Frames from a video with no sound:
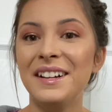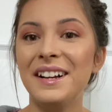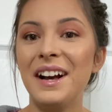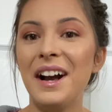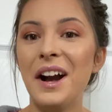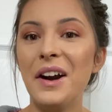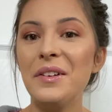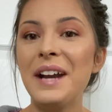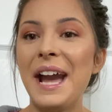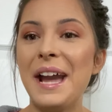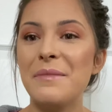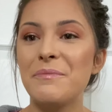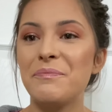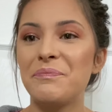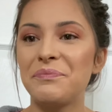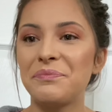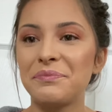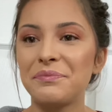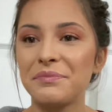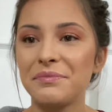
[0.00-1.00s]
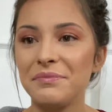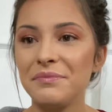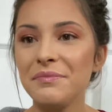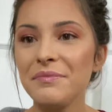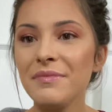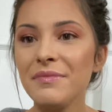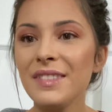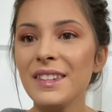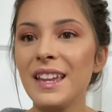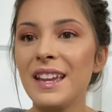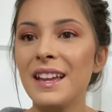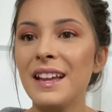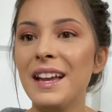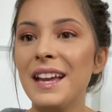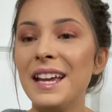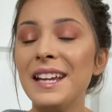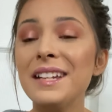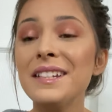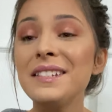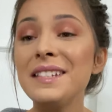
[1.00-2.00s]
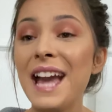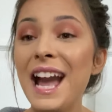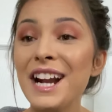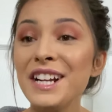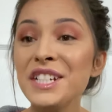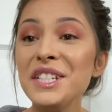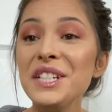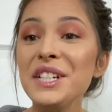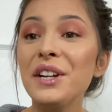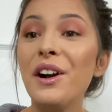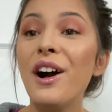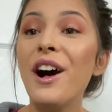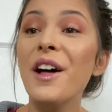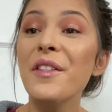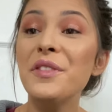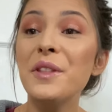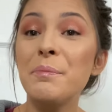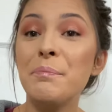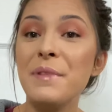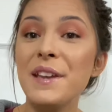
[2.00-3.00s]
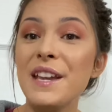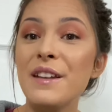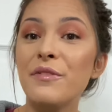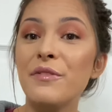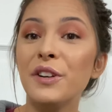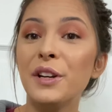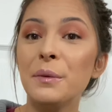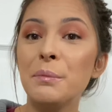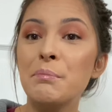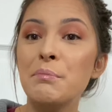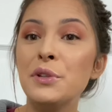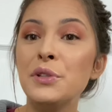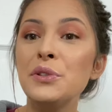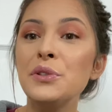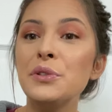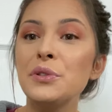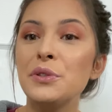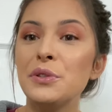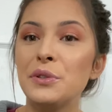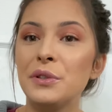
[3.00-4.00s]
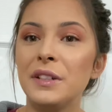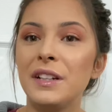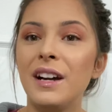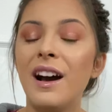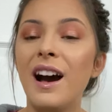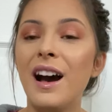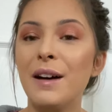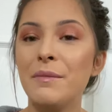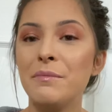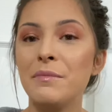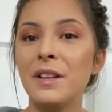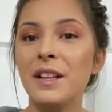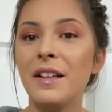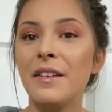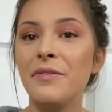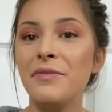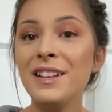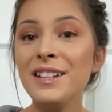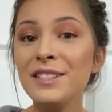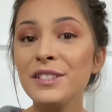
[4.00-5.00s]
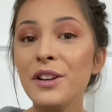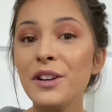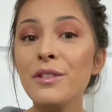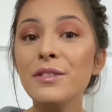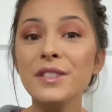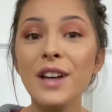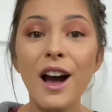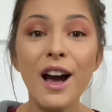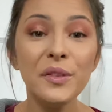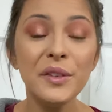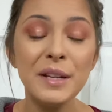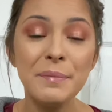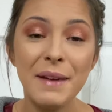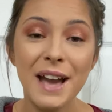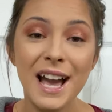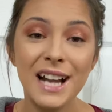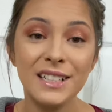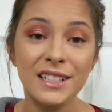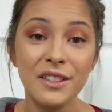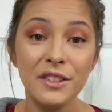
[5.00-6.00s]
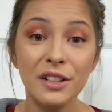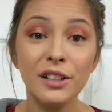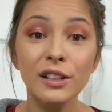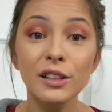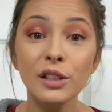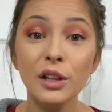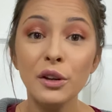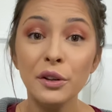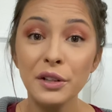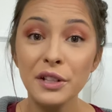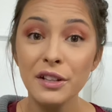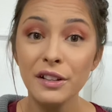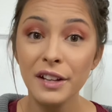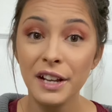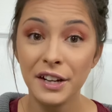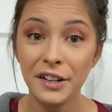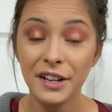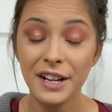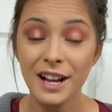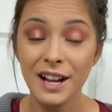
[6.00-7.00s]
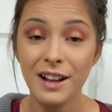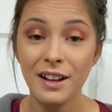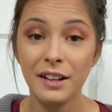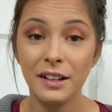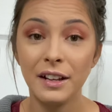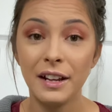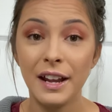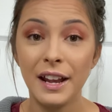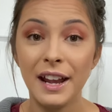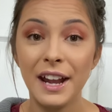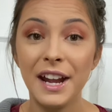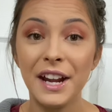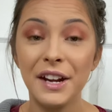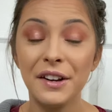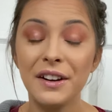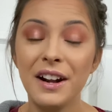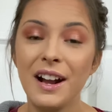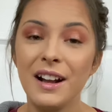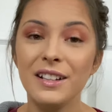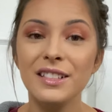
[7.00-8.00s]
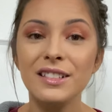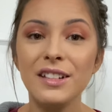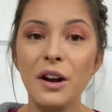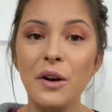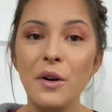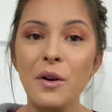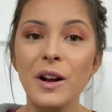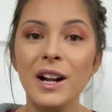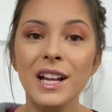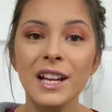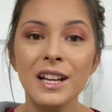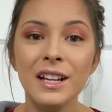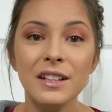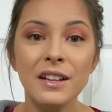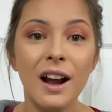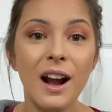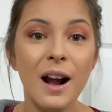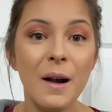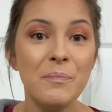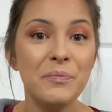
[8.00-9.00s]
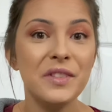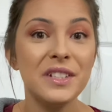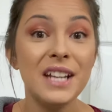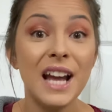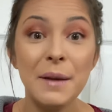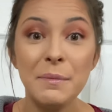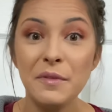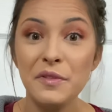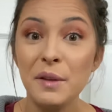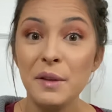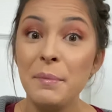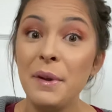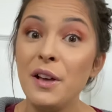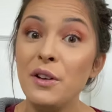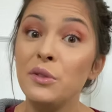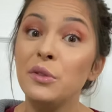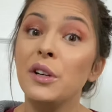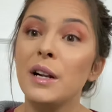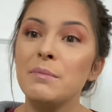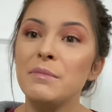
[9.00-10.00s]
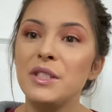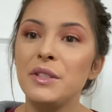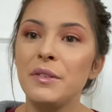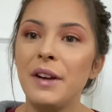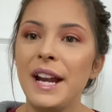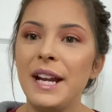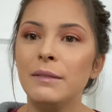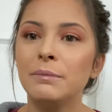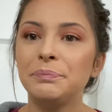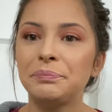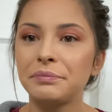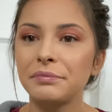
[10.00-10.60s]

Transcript: Okay, it is actually called the Beaver Moon. Um, this goes all the way back to the colonial area era. So um, the time of the pilgrims, right?